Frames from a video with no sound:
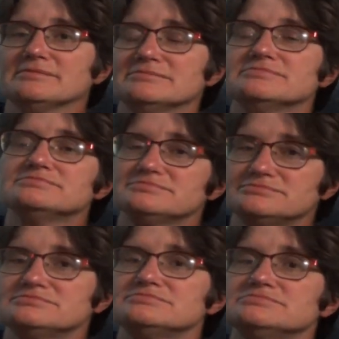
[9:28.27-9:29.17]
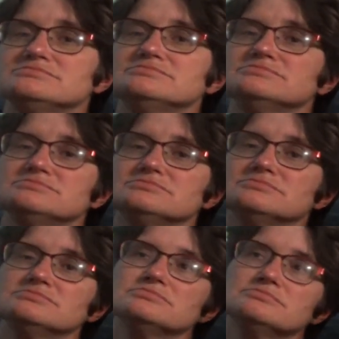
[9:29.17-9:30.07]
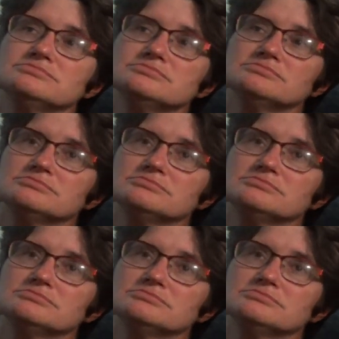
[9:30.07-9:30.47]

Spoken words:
No words are spoken by the person on screen.